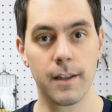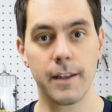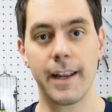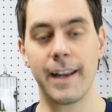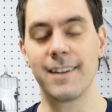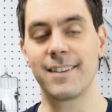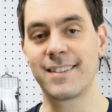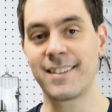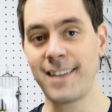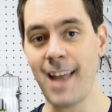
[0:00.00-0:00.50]

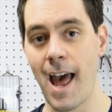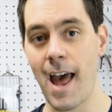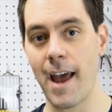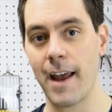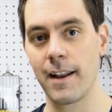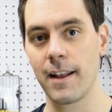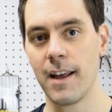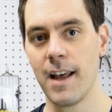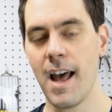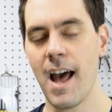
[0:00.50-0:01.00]

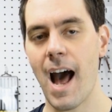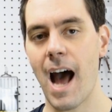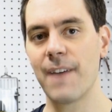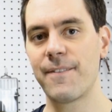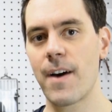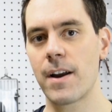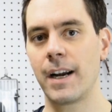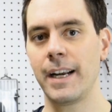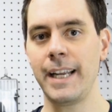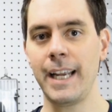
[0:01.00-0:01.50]
Instead, I
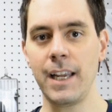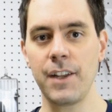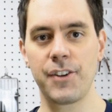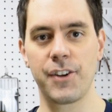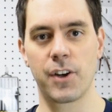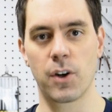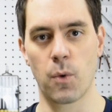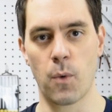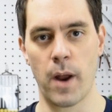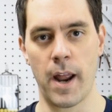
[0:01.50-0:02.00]
found an
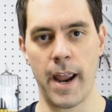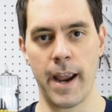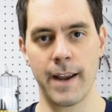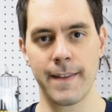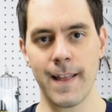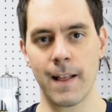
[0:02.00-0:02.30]
easier way